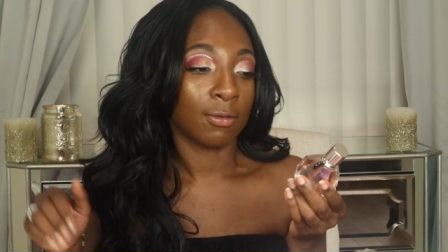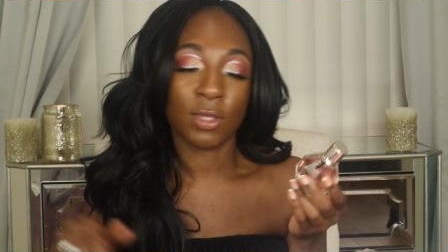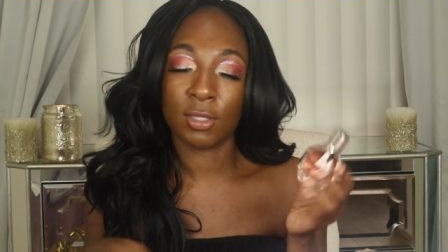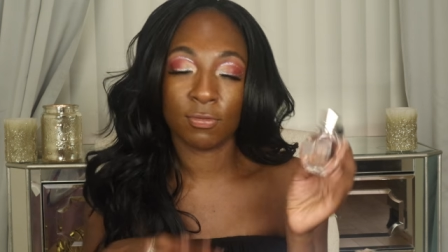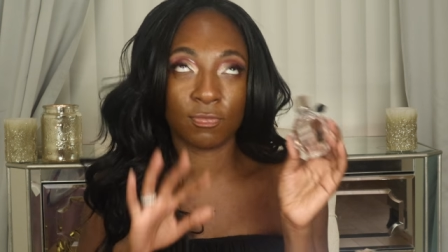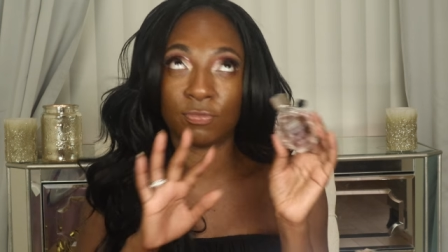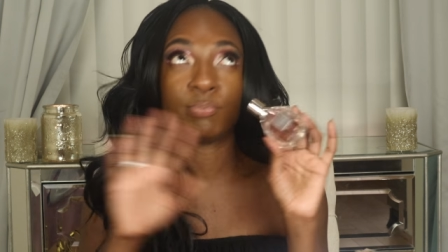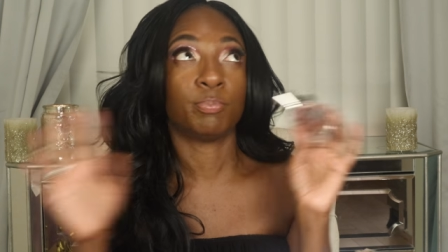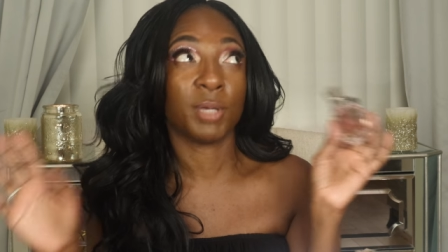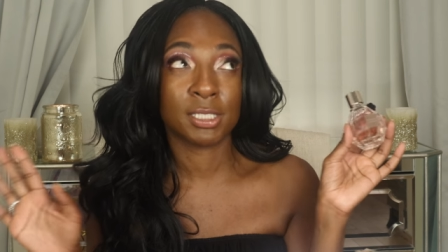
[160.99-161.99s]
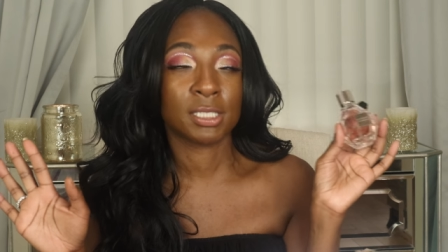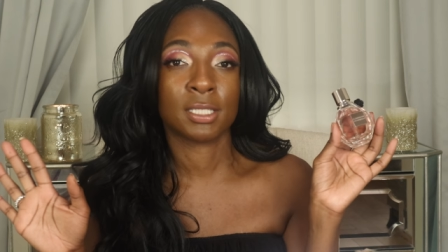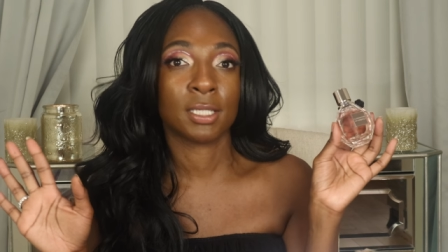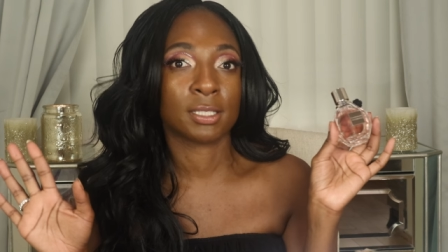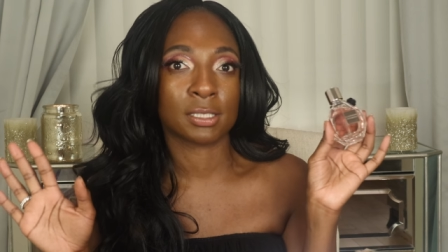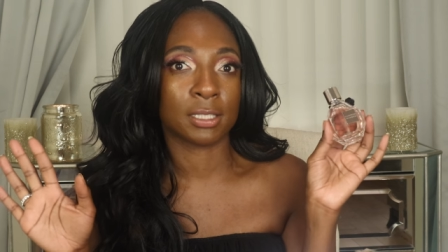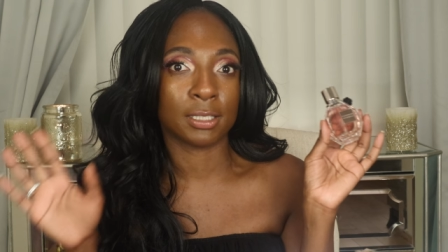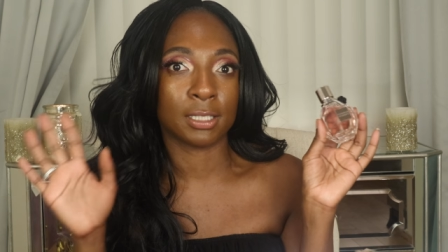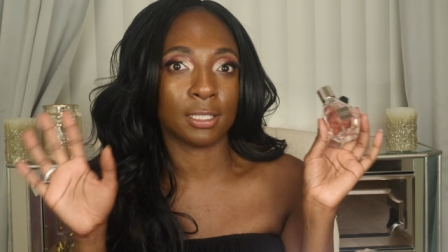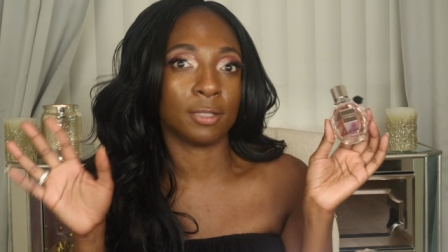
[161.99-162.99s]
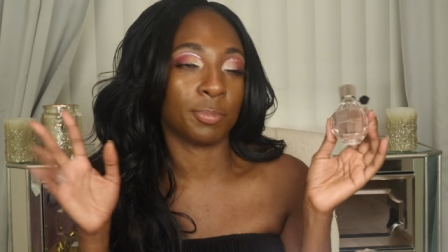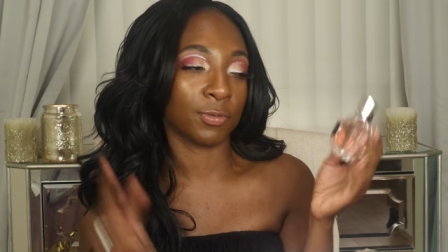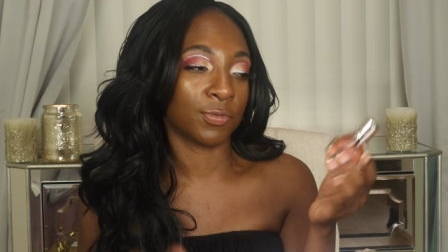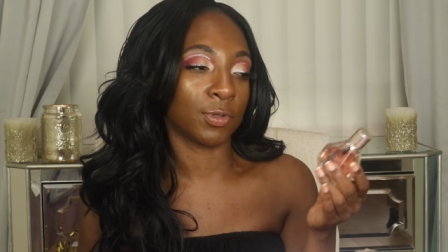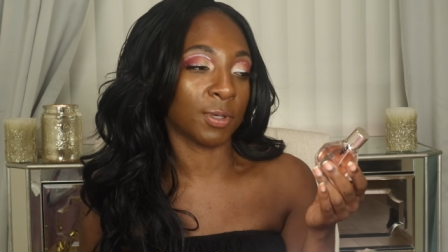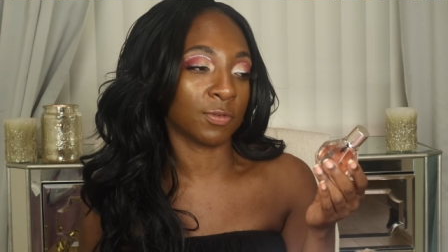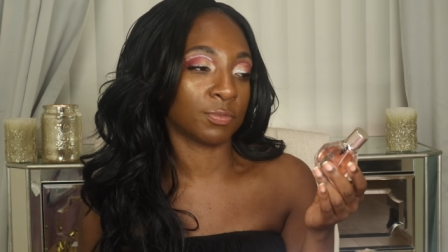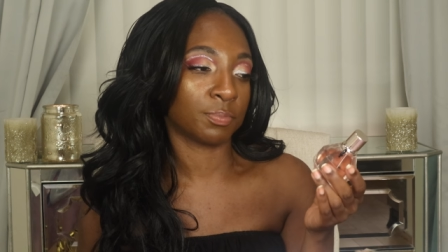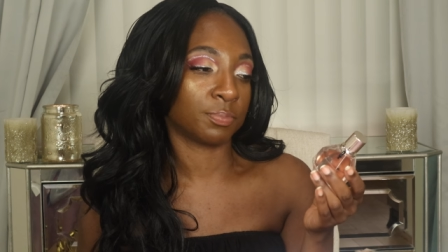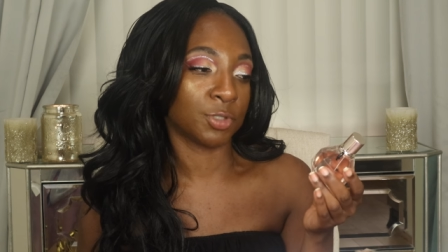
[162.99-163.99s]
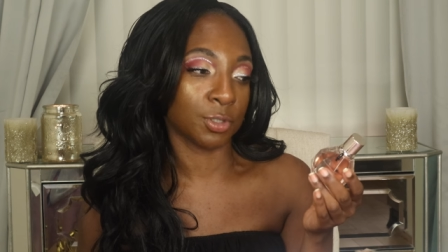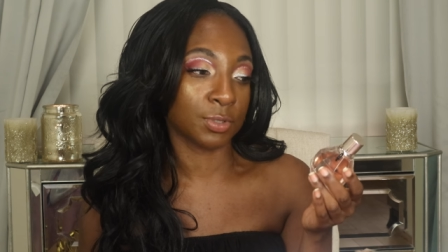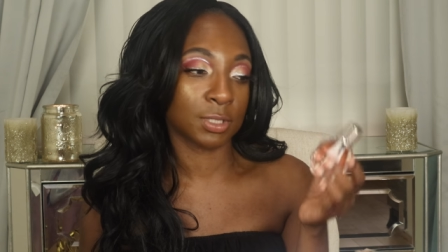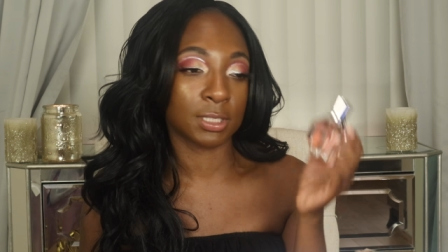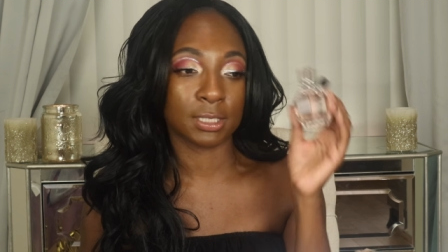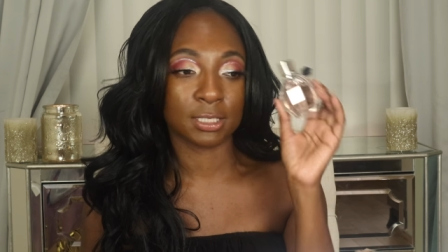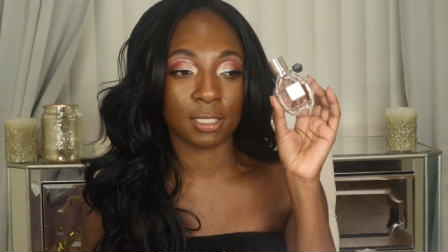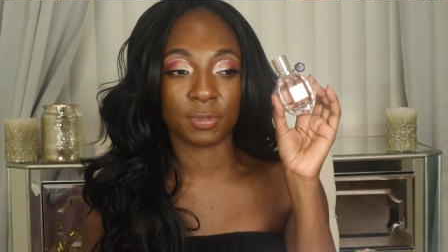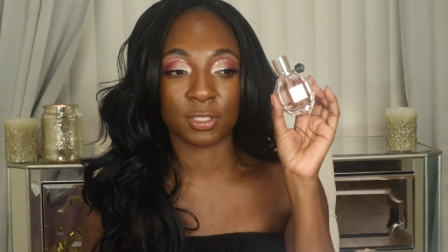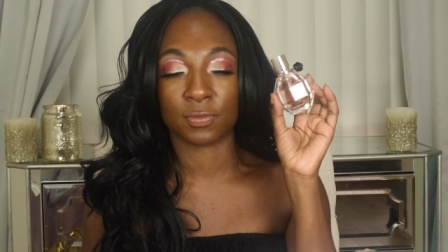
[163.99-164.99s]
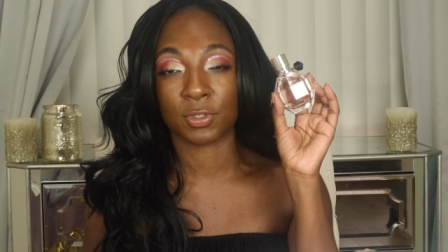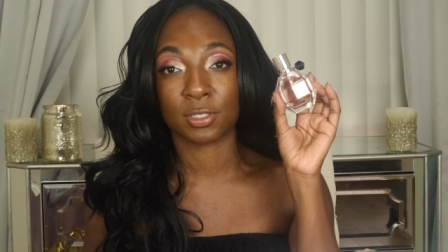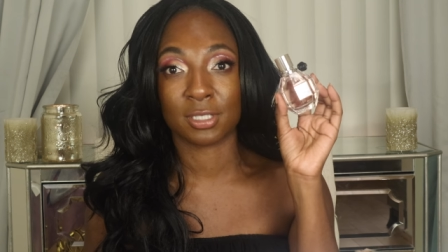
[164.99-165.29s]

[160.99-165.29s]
He basically hasn't liked any perfume I've chosen except this one.